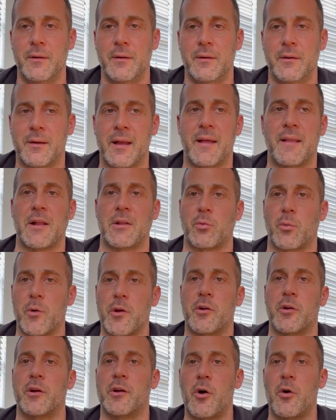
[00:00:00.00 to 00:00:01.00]
Okay? That's where you're
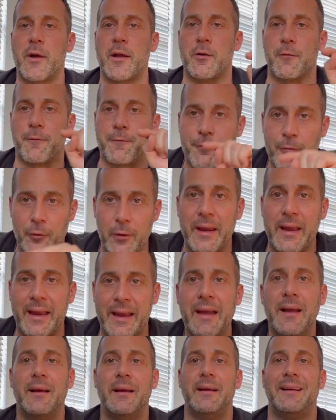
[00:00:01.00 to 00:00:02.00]
going to go get your
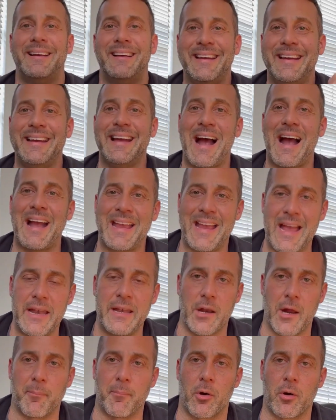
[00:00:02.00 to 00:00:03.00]
free EIN
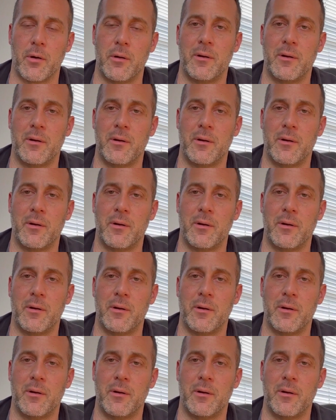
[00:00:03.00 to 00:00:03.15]
number.